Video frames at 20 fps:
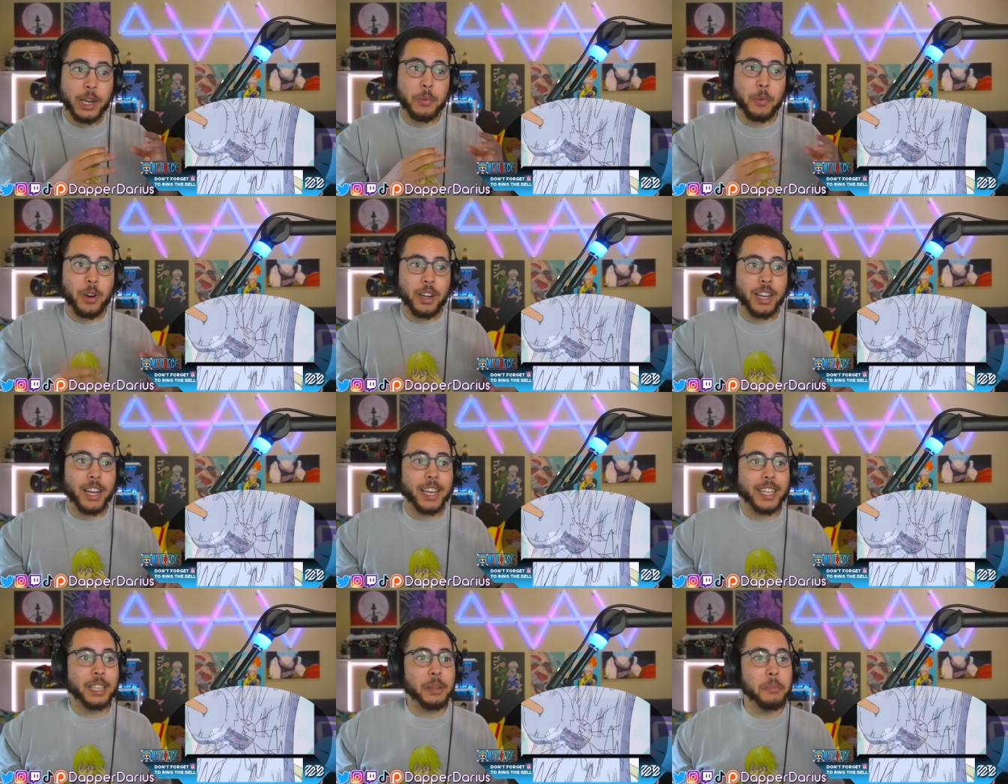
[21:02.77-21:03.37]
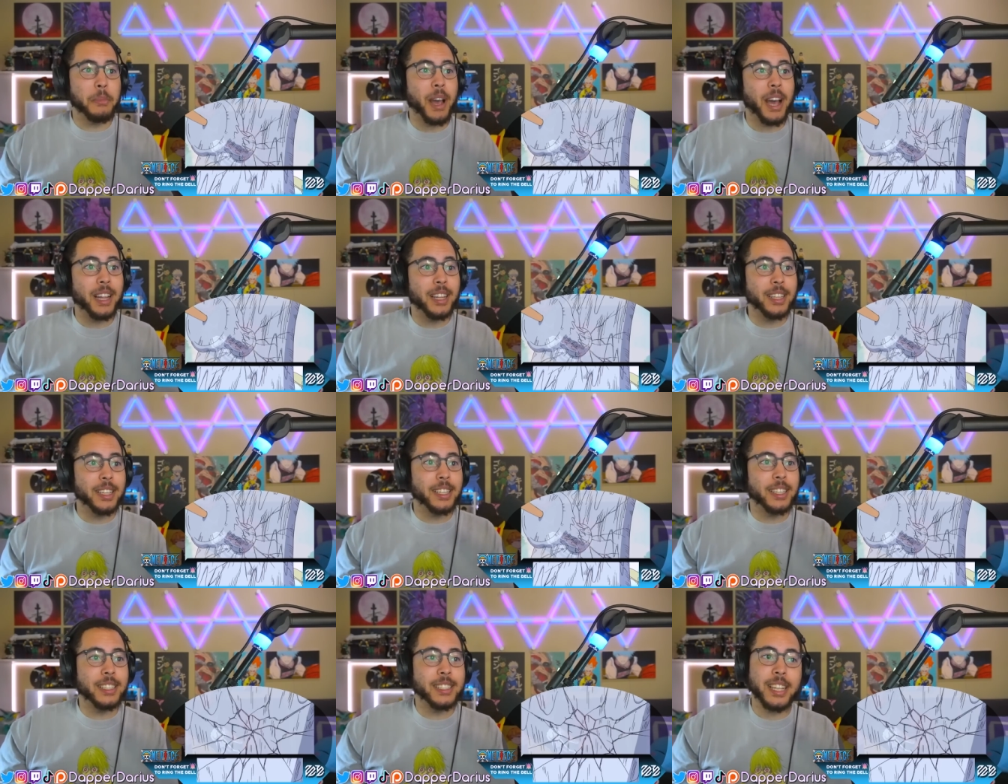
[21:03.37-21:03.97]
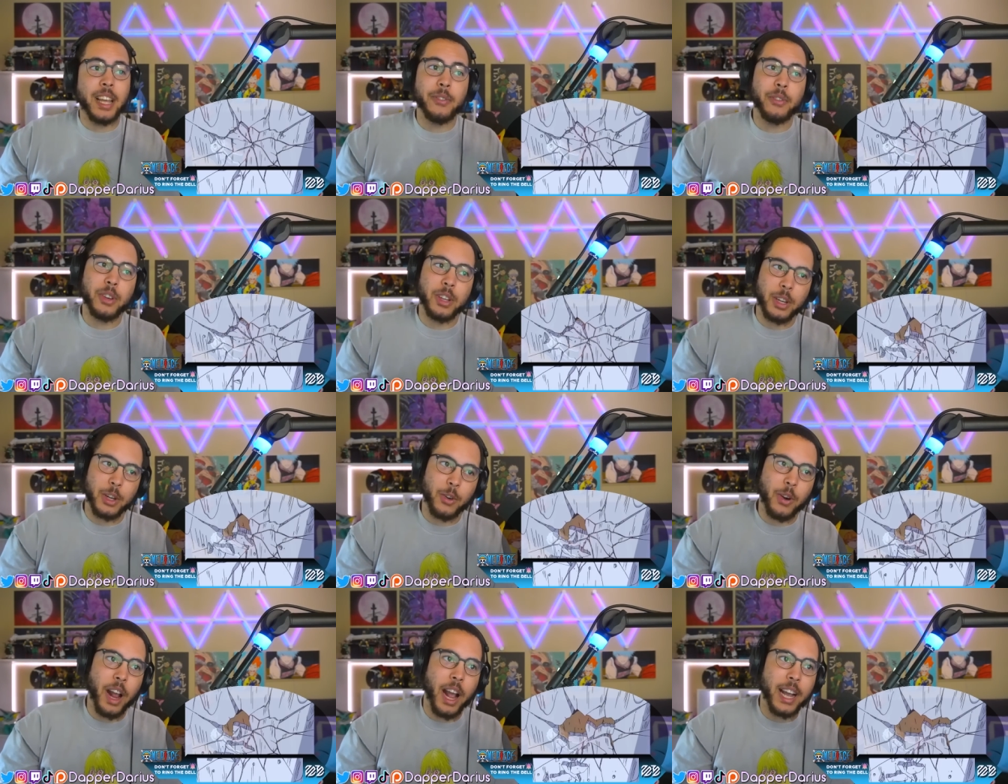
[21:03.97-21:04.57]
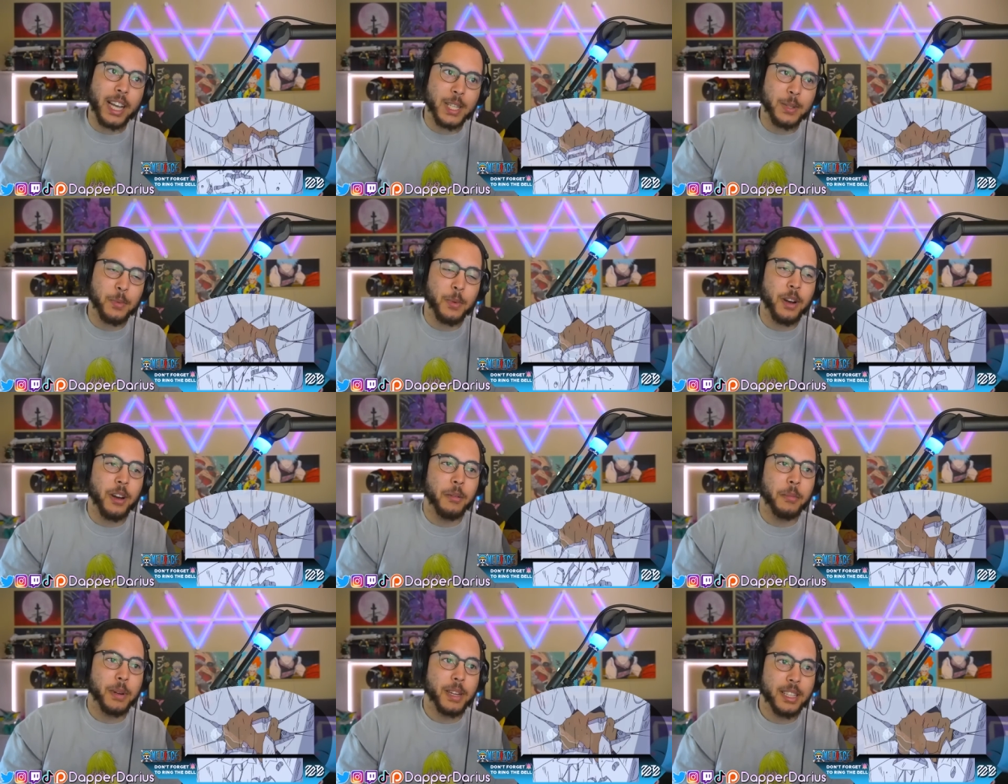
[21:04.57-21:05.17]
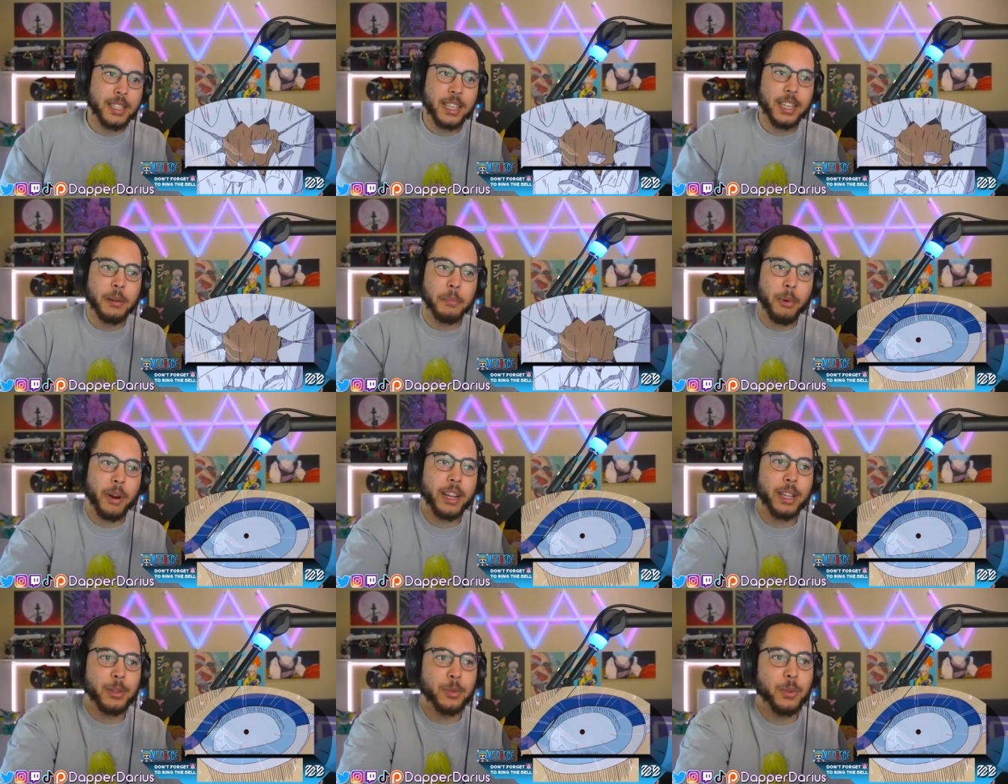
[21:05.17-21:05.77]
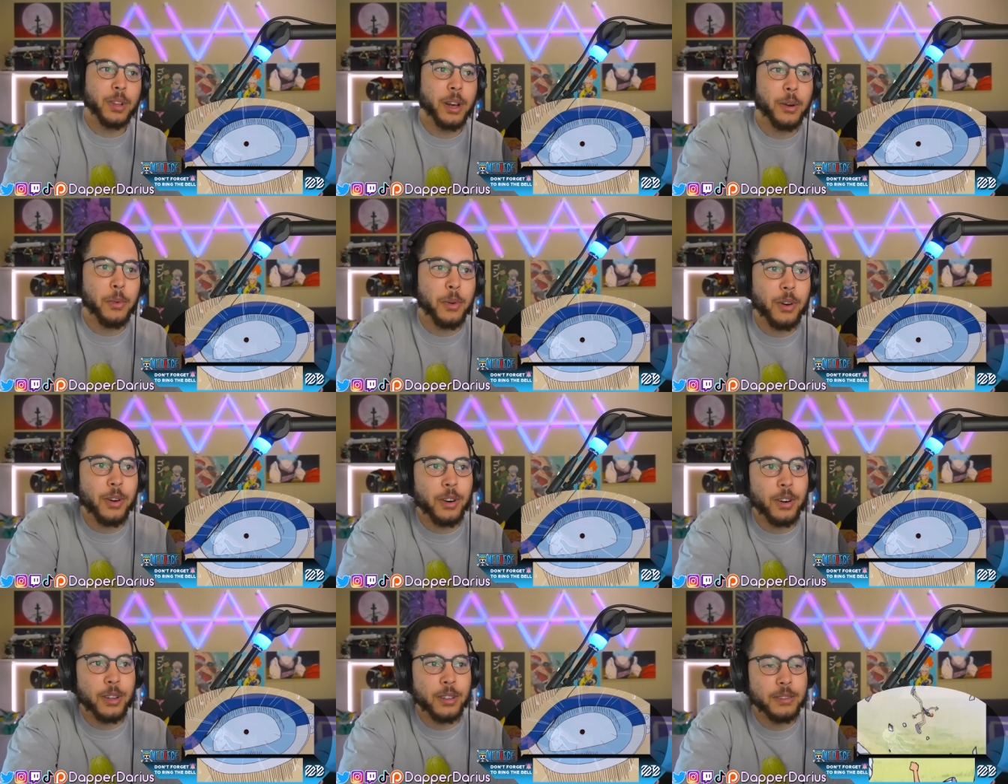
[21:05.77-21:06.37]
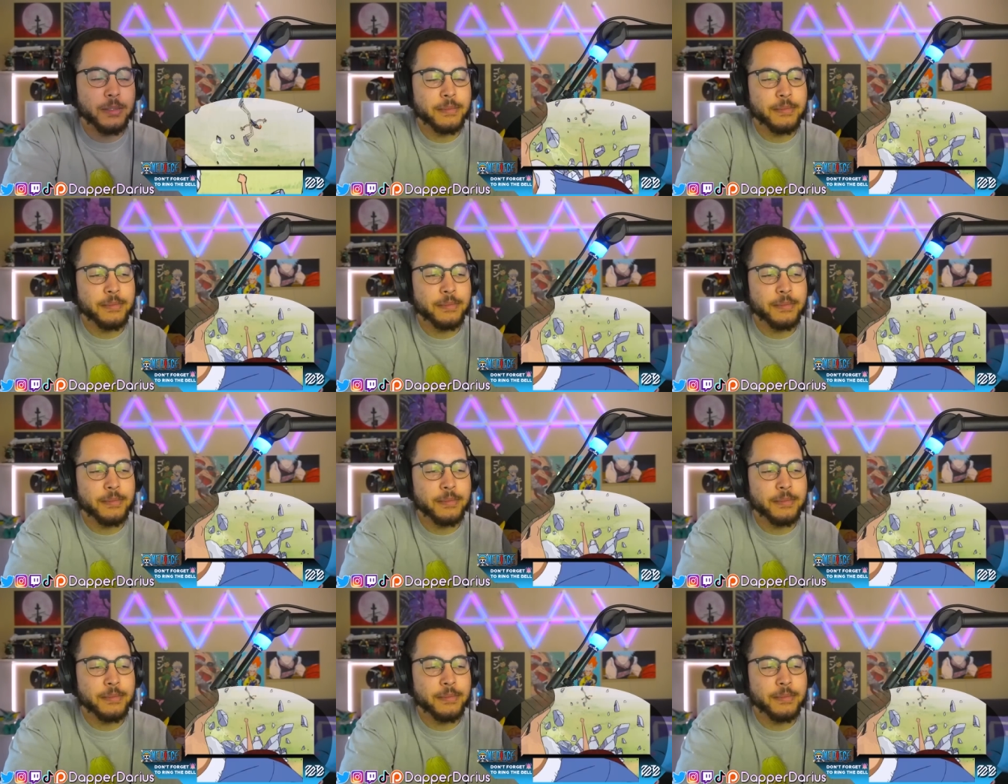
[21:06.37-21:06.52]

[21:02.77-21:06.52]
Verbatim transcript: one like the mallet, definitely going to crack as well, but it's going to break through that wall.